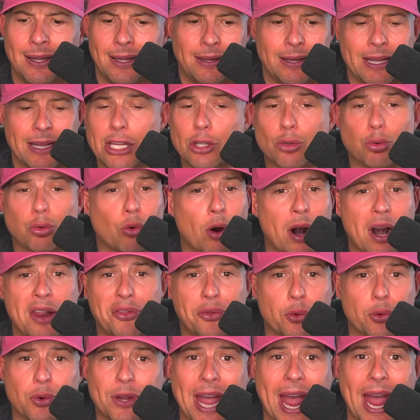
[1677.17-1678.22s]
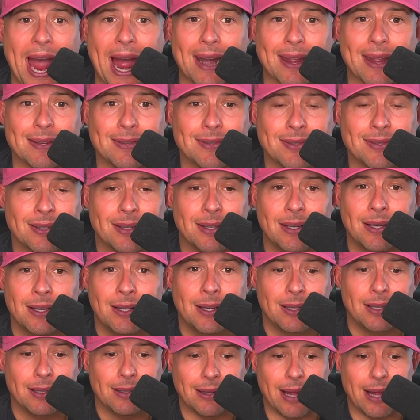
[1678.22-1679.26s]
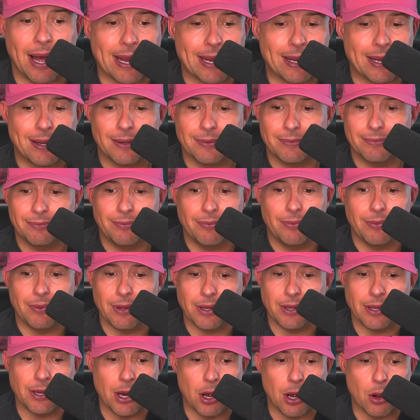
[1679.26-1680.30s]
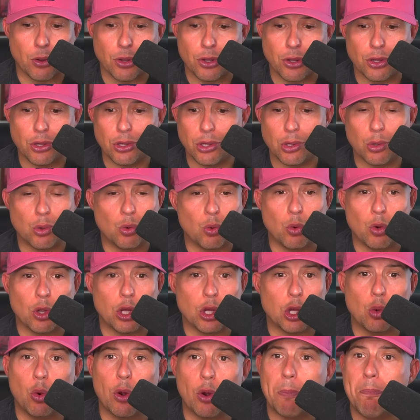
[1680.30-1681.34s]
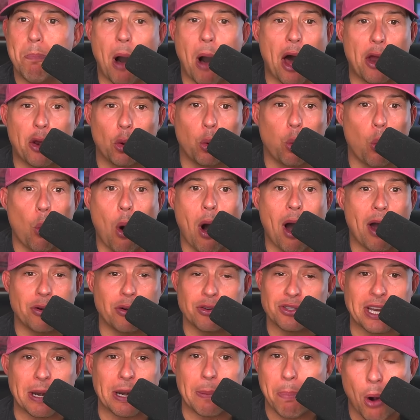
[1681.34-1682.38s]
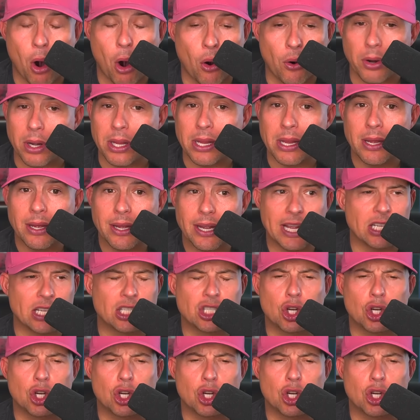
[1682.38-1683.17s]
he's running through caddies, like you would bottled waters at a party. It's